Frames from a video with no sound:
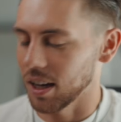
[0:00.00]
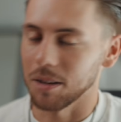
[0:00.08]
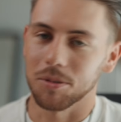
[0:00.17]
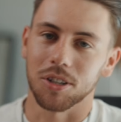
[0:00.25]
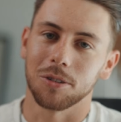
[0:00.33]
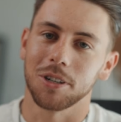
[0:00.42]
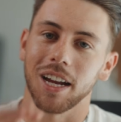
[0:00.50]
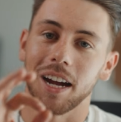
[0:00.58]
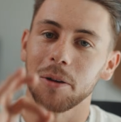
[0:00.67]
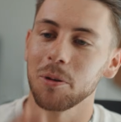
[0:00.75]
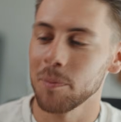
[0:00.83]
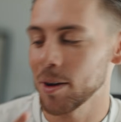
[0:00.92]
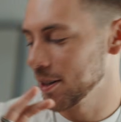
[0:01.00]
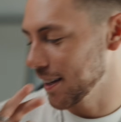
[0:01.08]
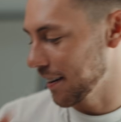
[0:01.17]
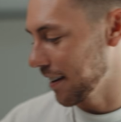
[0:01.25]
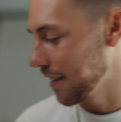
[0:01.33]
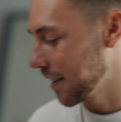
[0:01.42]
I'm sorry, I remembered
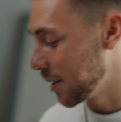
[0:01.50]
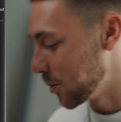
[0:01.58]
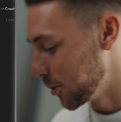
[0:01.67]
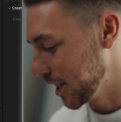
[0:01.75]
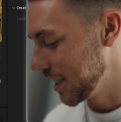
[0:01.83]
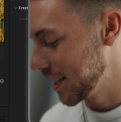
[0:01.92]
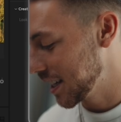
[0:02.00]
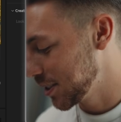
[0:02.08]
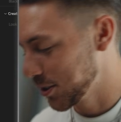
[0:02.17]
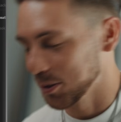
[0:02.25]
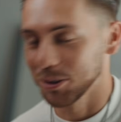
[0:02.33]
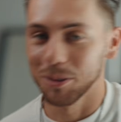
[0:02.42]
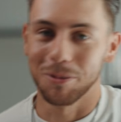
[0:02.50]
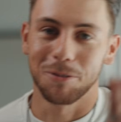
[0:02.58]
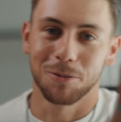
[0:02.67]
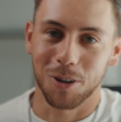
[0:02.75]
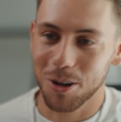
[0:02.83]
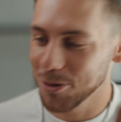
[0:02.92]
another really nice tool
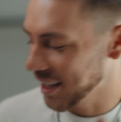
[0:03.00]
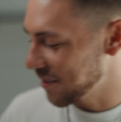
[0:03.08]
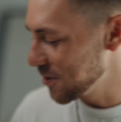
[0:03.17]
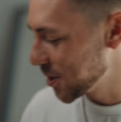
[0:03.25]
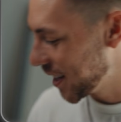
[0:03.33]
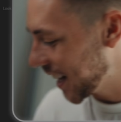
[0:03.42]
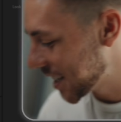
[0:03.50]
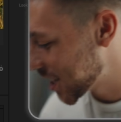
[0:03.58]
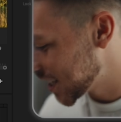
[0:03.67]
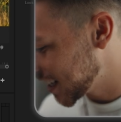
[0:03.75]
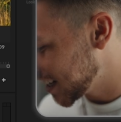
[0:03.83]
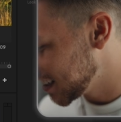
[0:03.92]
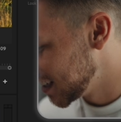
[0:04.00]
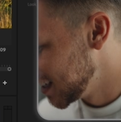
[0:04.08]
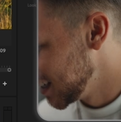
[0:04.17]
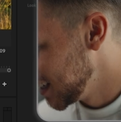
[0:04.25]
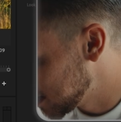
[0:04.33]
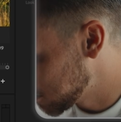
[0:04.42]
before we come to the action dial.
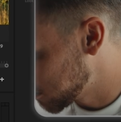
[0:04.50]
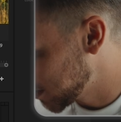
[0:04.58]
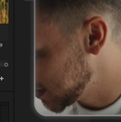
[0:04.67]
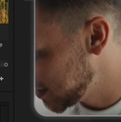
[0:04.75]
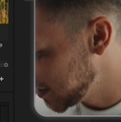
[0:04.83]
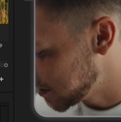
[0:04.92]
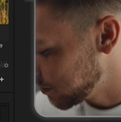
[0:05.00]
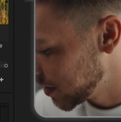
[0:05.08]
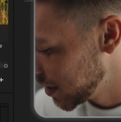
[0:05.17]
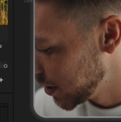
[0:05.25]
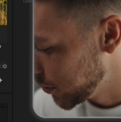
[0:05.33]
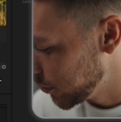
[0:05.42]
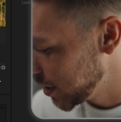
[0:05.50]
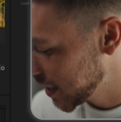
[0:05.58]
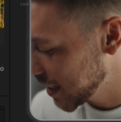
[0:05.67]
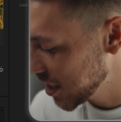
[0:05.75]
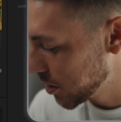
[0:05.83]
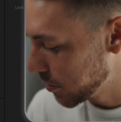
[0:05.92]
This one right here. We
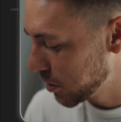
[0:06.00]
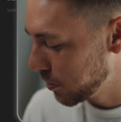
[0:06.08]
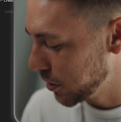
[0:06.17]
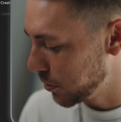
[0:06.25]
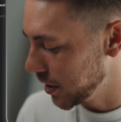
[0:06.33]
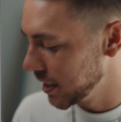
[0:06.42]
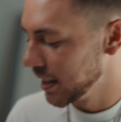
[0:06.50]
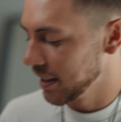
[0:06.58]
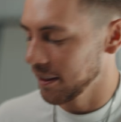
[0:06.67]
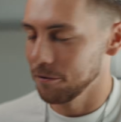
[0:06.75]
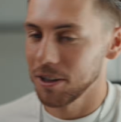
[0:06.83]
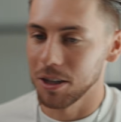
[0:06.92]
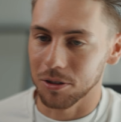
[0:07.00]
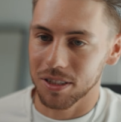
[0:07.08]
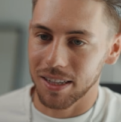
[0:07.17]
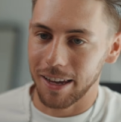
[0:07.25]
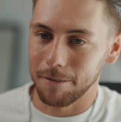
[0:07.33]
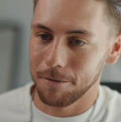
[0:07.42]
can switch between the
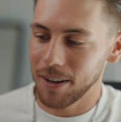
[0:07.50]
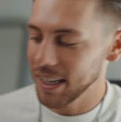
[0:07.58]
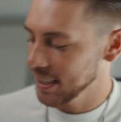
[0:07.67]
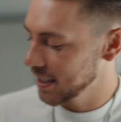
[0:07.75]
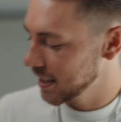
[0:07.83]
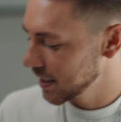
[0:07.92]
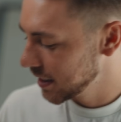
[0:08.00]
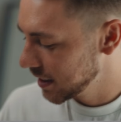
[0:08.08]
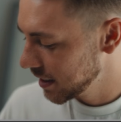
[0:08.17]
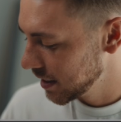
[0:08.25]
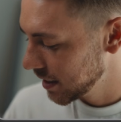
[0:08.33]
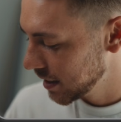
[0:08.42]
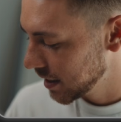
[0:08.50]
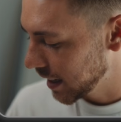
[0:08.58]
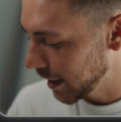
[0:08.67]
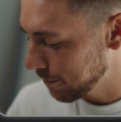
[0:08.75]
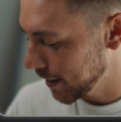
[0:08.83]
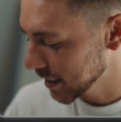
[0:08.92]
windows, effects,
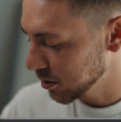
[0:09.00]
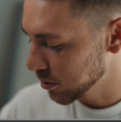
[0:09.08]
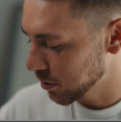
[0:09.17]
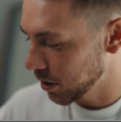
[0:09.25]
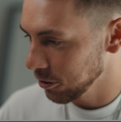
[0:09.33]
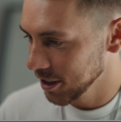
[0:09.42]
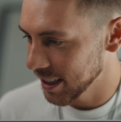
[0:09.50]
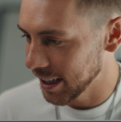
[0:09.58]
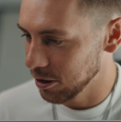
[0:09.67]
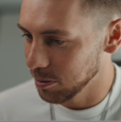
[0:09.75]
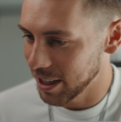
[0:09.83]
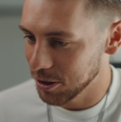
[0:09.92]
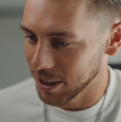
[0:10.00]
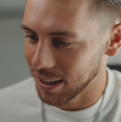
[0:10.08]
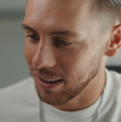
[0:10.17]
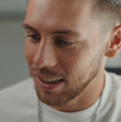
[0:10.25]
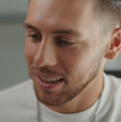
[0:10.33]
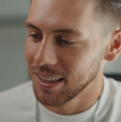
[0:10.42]
effect controls, and lumetri
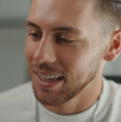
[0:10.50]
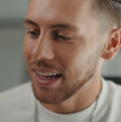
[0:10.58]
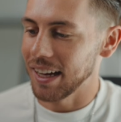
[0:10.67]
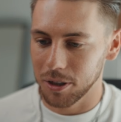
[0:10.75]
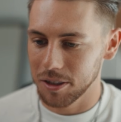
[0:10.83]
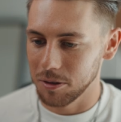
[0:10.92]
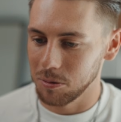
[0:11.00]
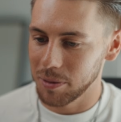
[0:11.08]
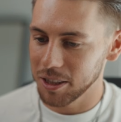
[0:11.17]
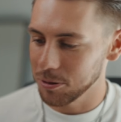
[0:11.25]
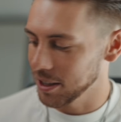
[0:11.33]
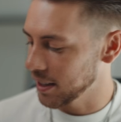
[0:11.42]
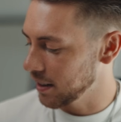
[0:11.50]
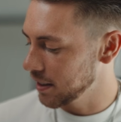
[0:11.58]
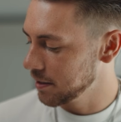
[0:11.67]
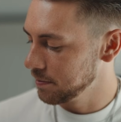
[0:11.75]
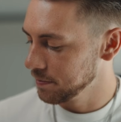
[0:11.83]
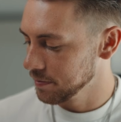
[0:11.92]
color. Where's the lumetri
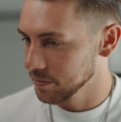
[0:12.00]
color?